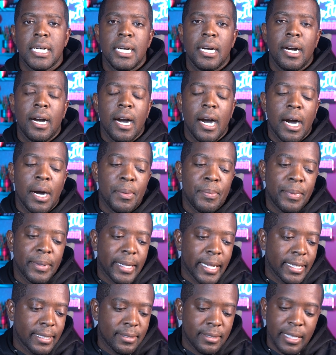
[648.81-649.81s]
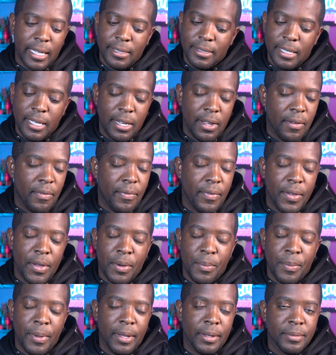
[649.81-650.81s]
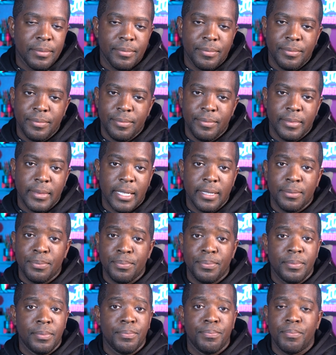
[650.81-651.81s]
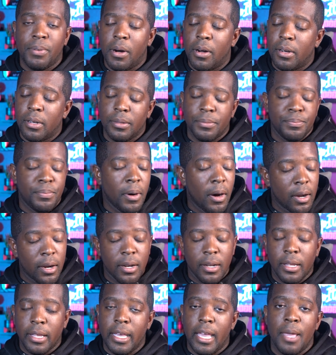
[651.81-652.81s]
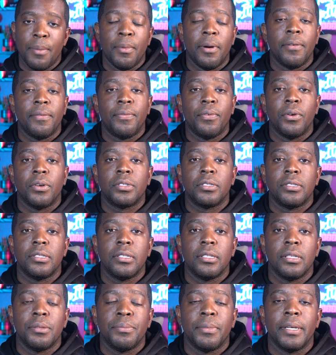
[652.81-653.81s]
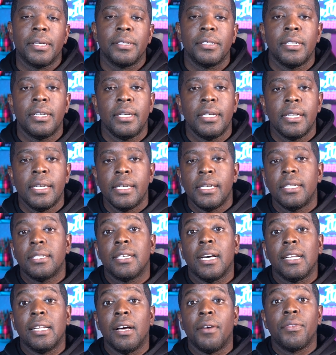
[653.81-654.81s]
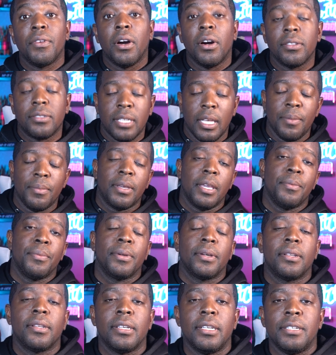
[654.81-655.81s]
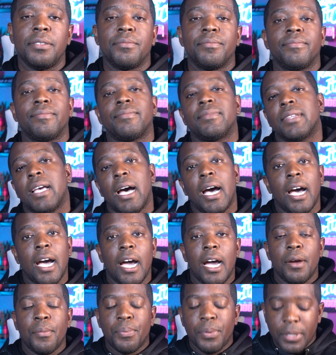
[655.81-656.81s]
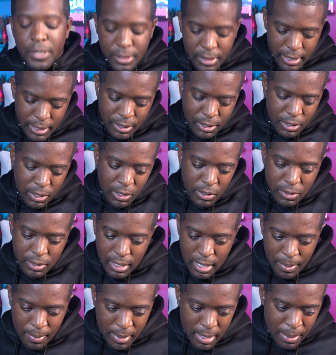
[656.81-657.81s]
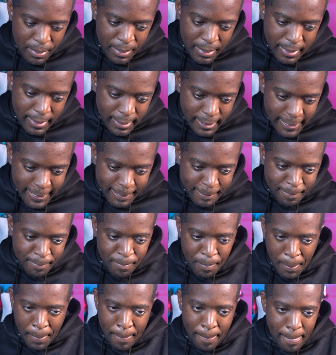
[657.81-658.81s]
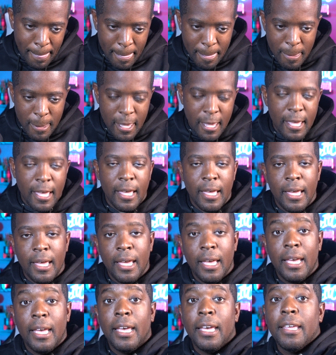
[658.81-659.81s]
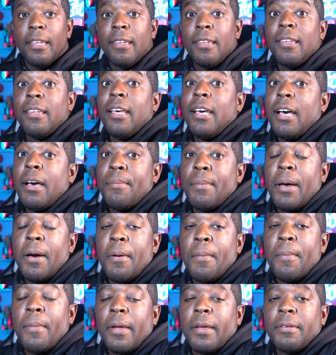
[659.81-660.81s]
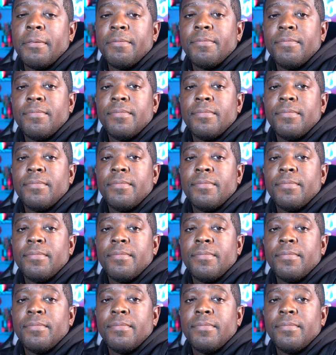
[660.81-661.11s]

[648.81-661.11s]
Um, but that's that's NFL, man. That's part of part of the game, unfortunately, man. So I love y'all, team. Keep it clean. I appreciate y'all, team. Keep it clean. And I'm out, man.